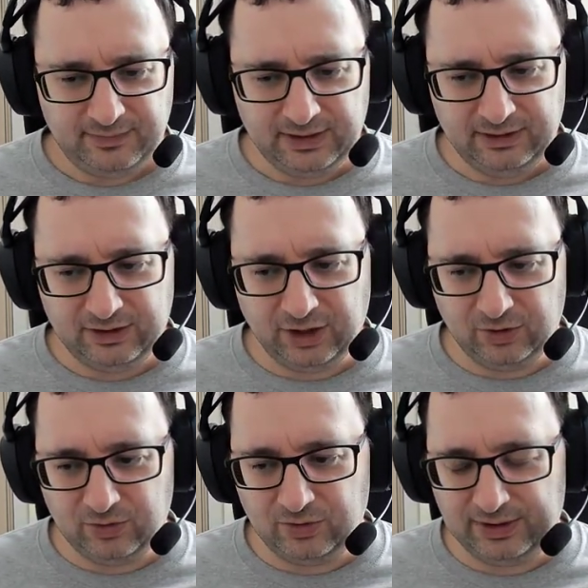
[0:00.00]

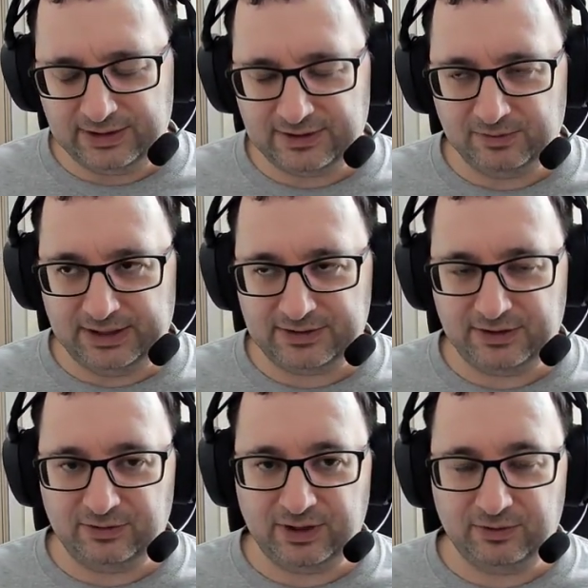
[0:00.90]
go
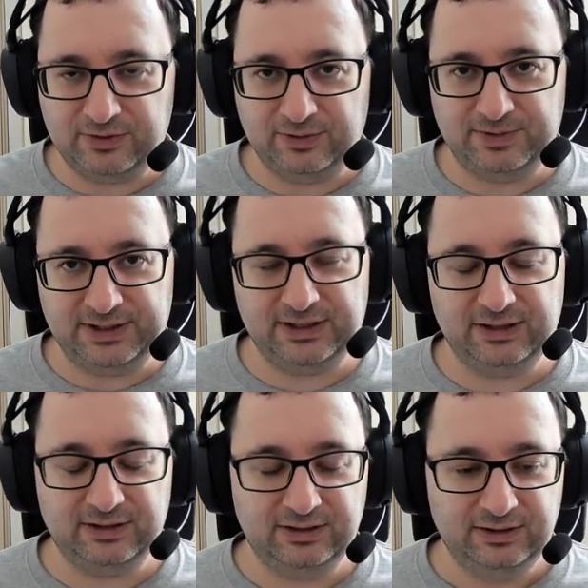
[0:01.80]
to
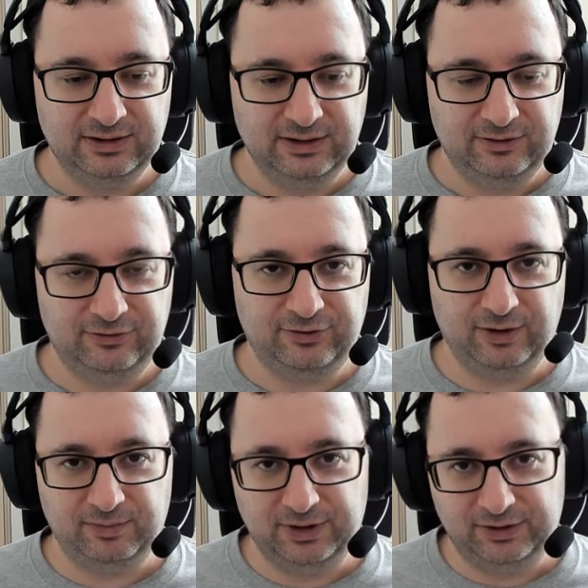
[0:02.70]
Obsidian
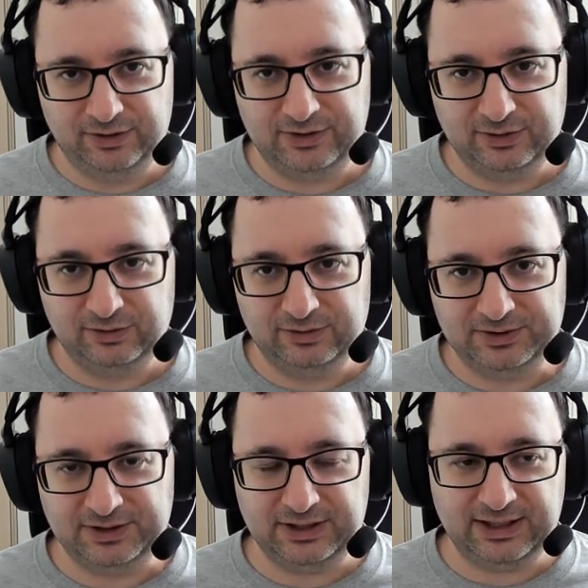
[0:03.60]
from another tool,
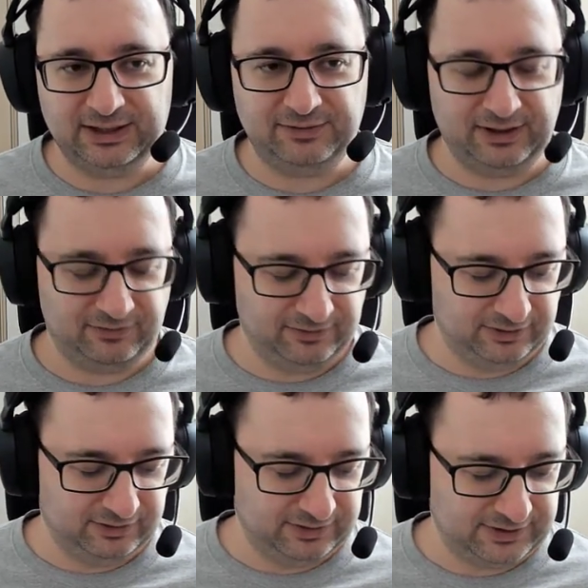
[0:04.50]
so you kind of have
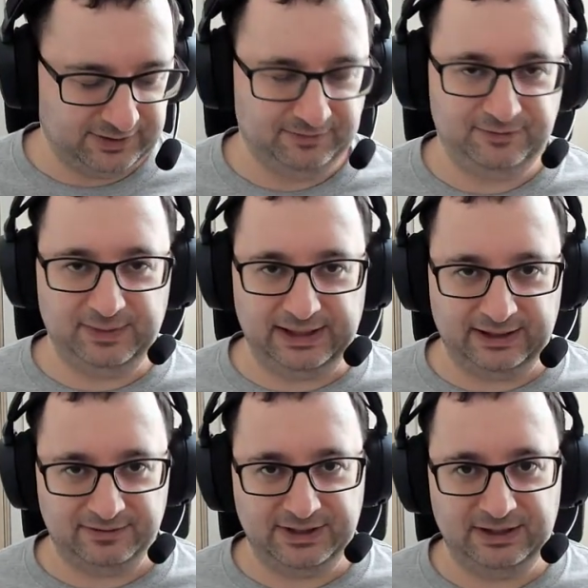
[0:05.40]
some
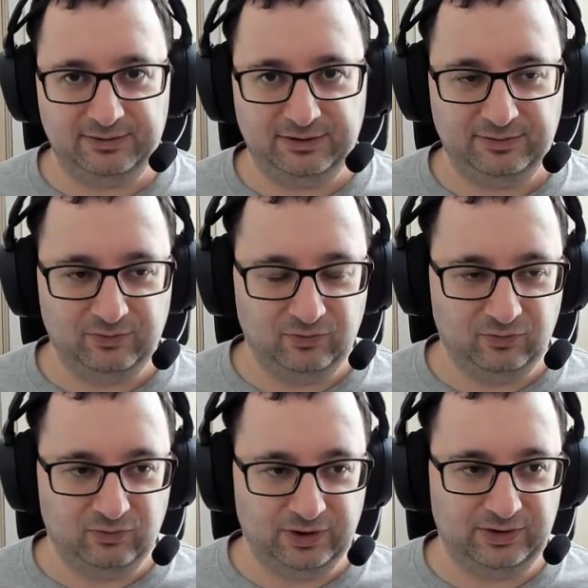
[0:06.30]
familiarity with
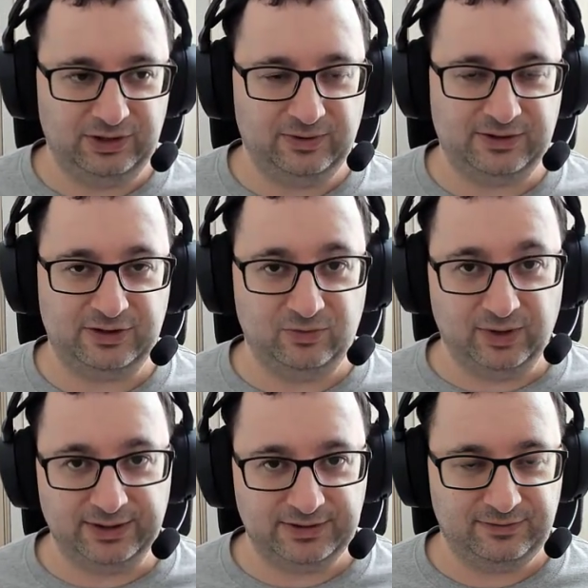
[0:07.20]
what you actually
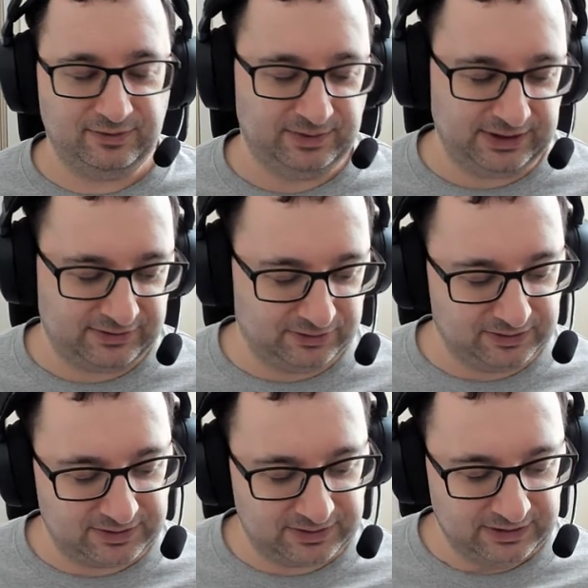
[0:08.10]
want from these
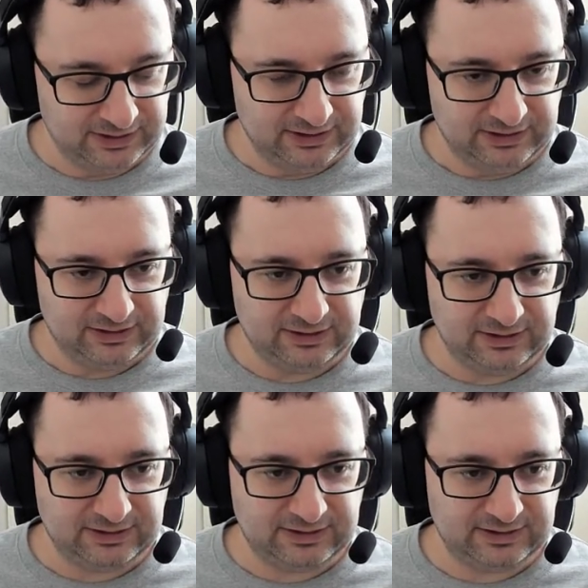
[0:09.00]
tools
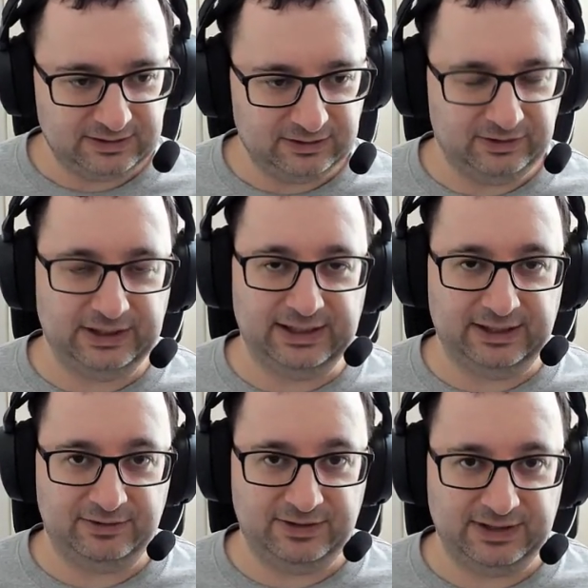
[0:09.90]
and looking how
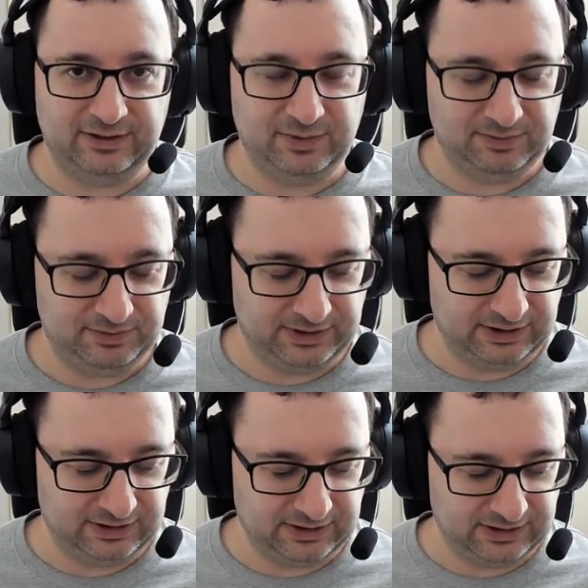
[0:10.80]
to set them up
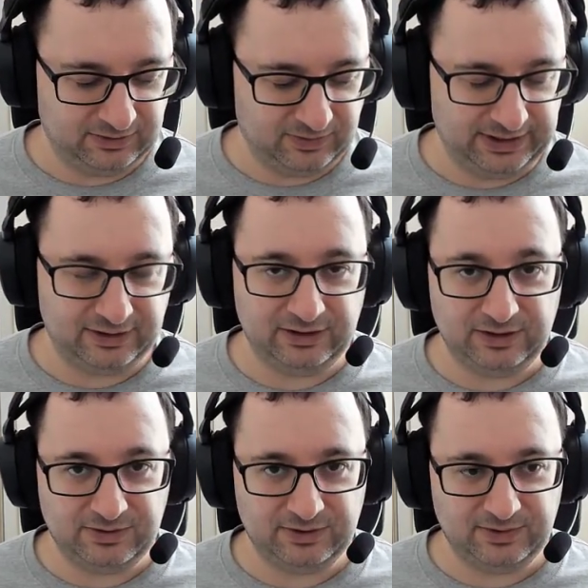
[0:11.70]
in a way that you're
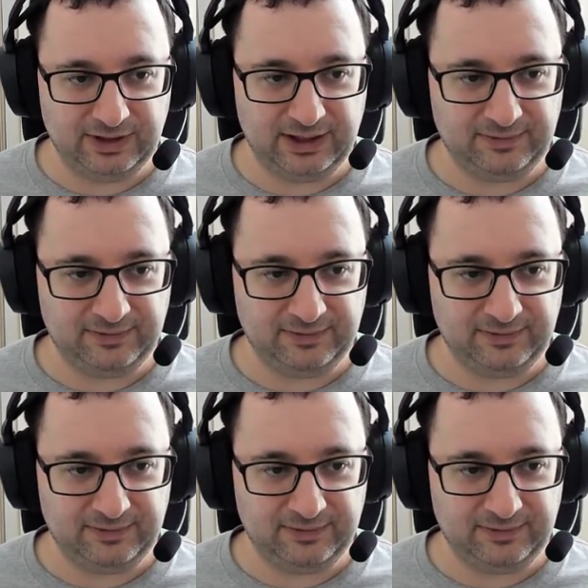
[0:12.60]
used to working.